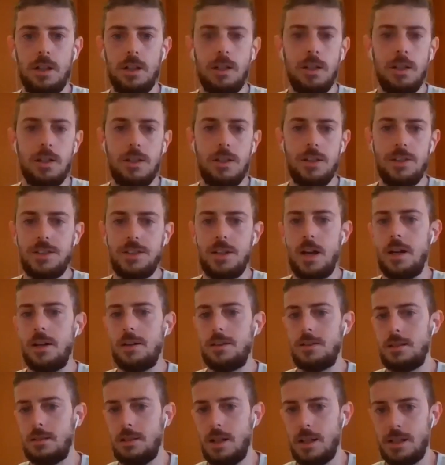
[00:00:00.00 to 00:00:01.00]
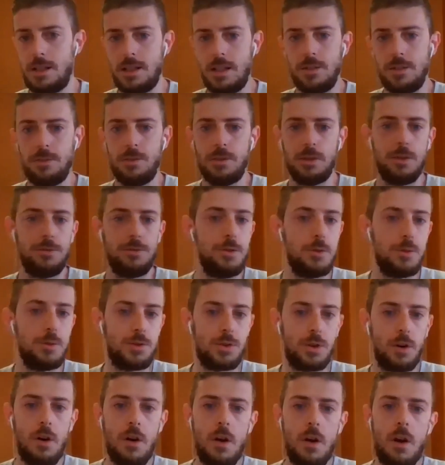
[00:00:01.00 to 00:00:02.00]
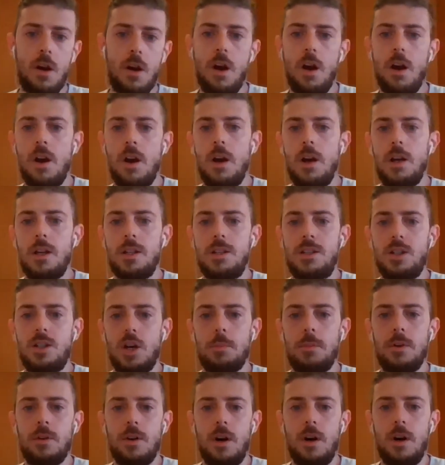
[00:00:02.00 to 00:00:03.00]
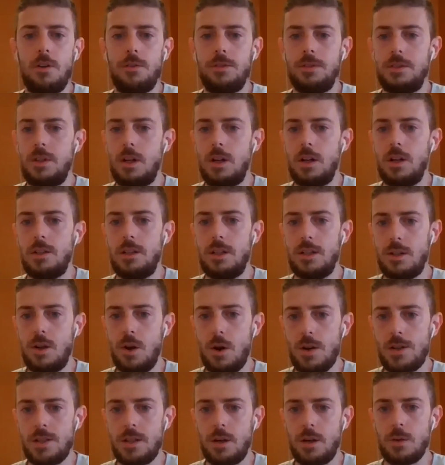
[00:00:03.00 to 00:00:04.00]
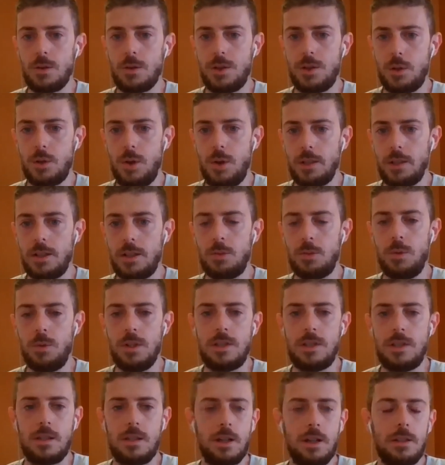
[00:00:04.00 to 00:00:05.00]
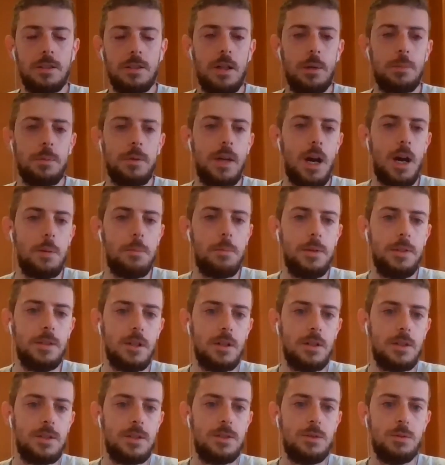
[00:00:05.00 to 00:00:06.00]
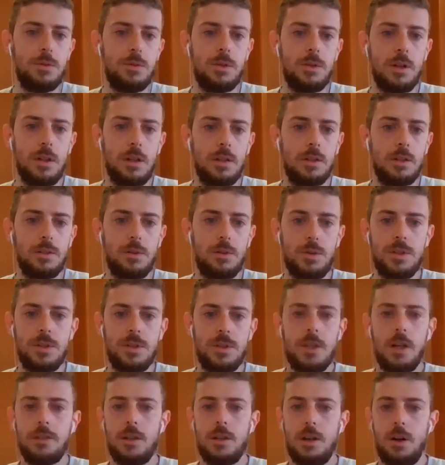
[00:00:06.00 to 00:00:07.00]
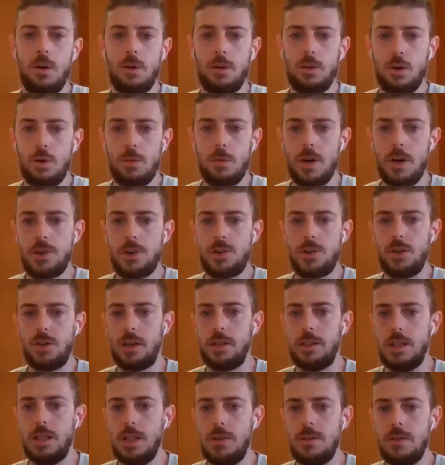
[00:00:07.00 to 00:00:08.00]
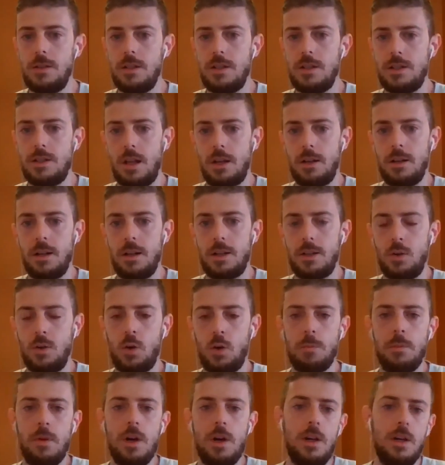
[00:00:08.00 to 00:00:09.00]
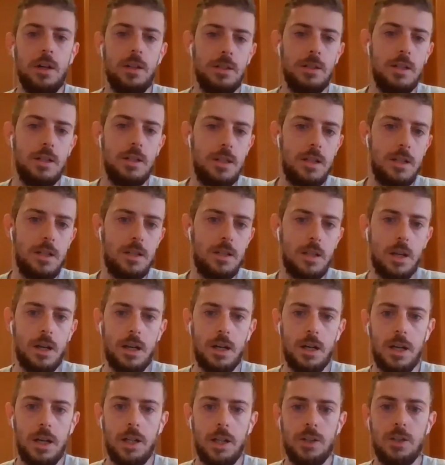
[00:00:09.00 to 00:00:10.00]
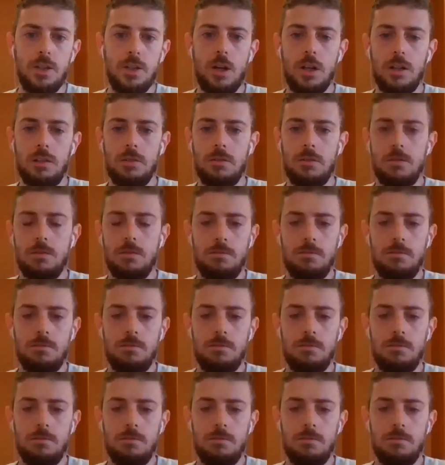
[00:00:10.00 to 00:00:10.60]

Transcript: desires, let's say, for the future. Some of these girls are also granted with startup capitals to start their own commercial activities at home. This is done